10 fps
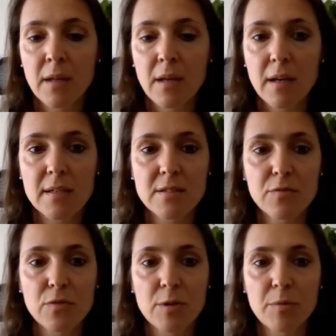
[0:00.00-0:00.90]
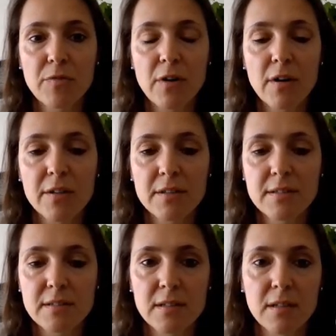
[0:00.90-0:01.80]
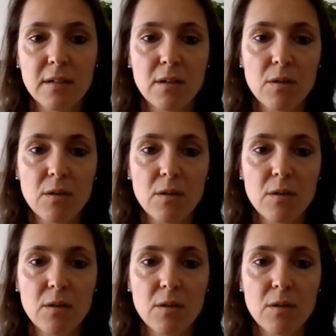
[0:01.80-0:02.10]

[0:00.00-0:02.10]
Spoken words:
as a form of artistic